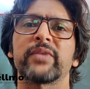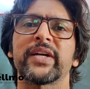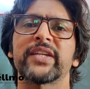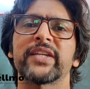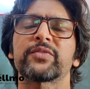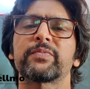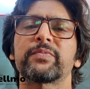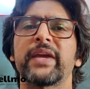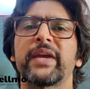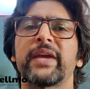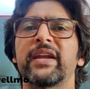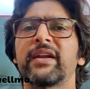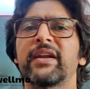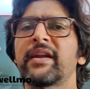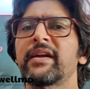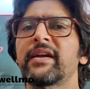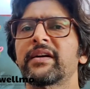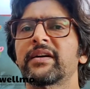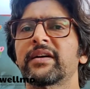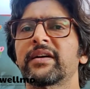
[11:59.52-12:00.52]
I spend, do
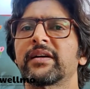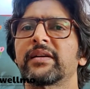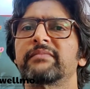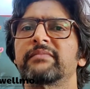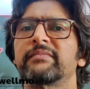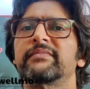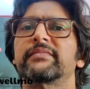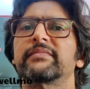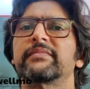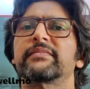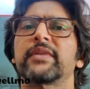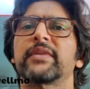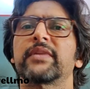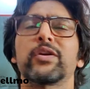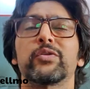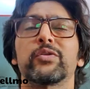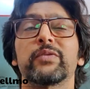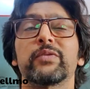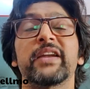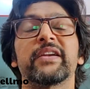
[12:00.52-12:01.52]
I
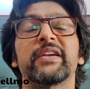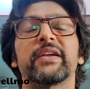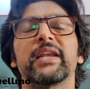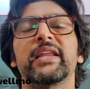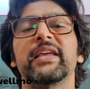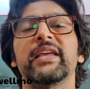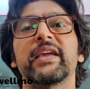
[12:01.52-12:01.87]
really